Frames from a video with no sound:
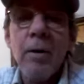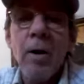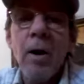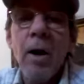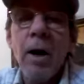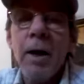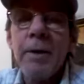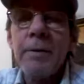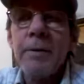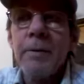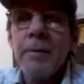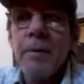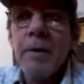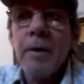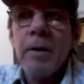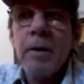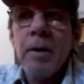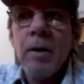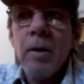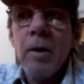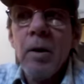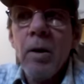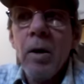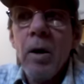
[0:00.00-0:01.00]
on
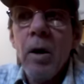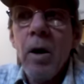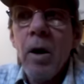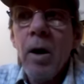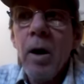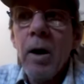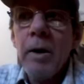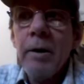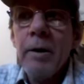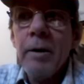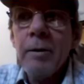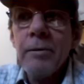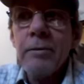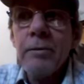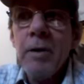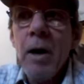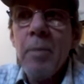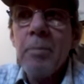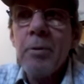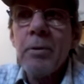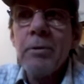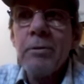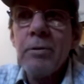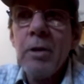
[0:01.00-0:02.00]
on a
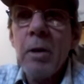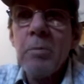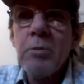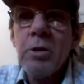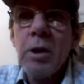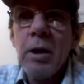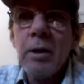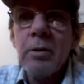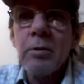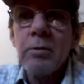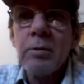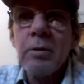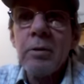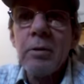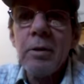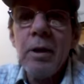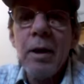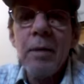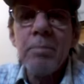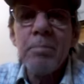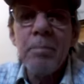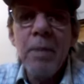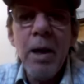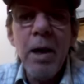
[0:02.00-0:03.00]
separate subject
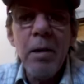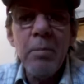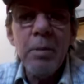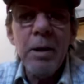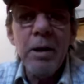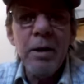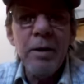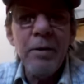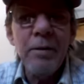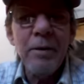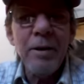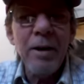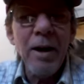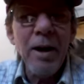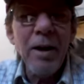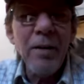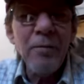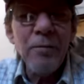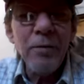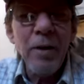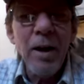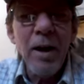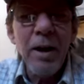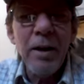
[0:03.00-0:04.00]
that may be kind
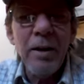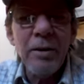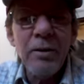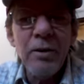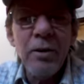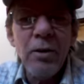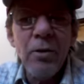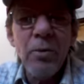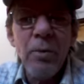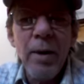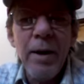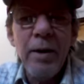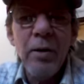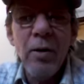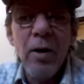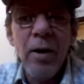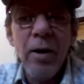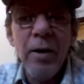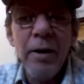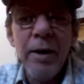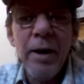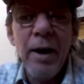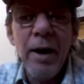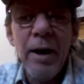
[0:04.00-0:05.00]
of flying under your
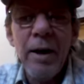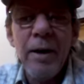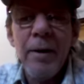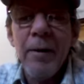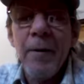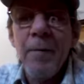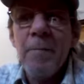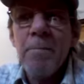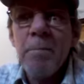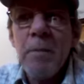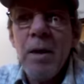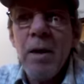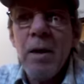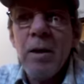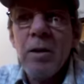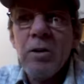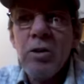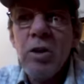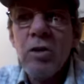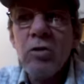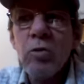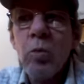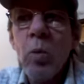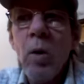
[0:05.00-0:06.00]
radar, and I
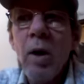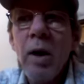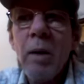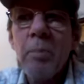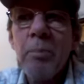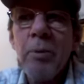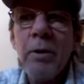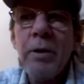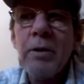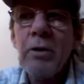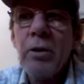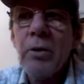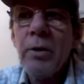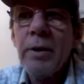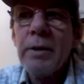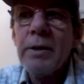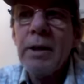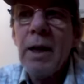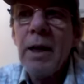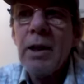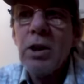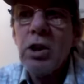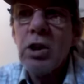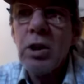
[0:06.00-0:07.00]
just want to bring your
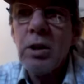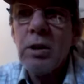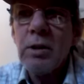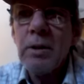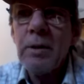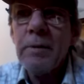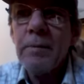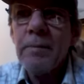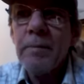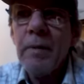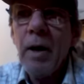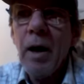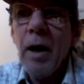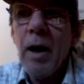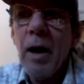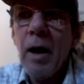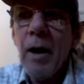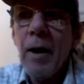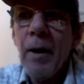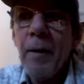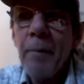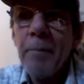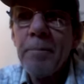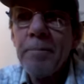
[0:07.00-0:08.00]
attention
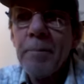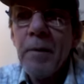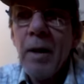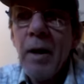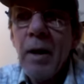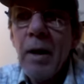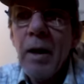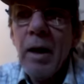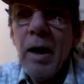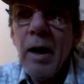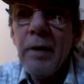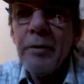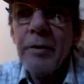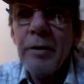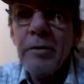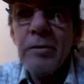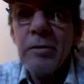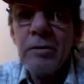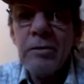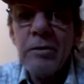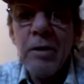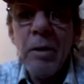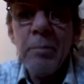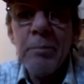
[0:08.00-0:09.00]
uh, that this
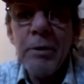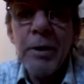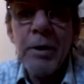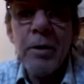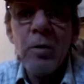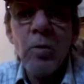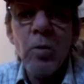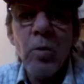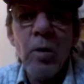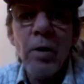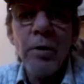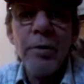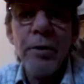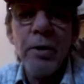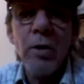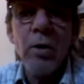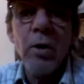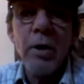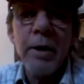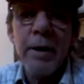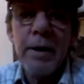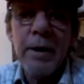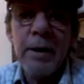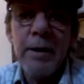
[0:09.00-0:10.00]
is something worth
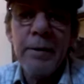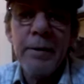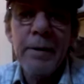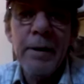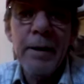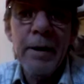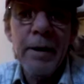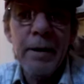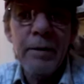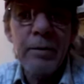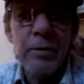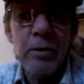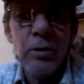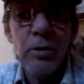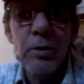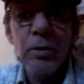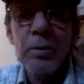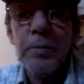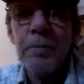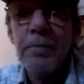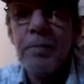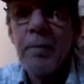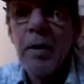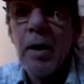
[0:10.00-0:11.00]
looking
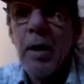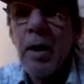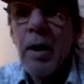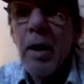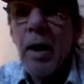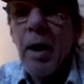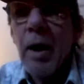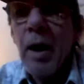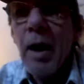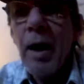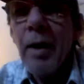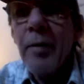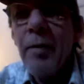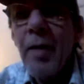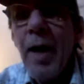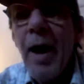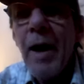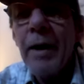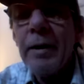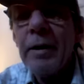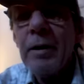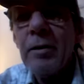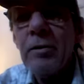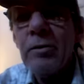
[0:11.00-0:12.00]
into. And
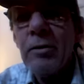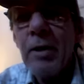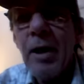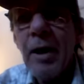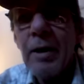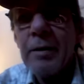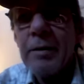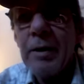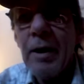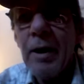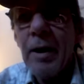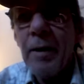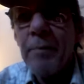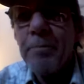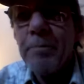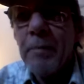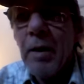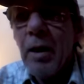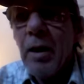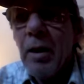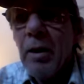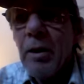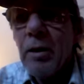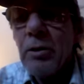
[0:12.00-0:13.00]
that is that um,
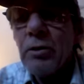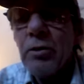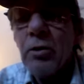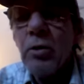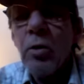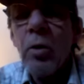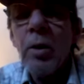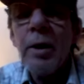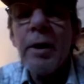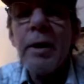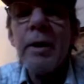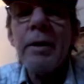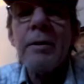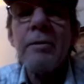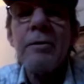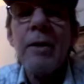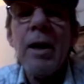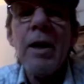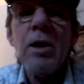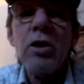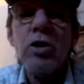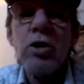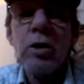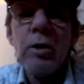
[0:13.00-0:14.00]
there's an
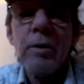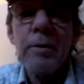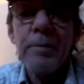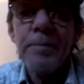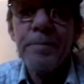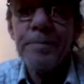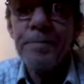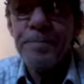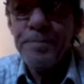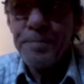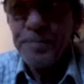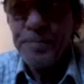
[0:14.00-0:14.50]
organization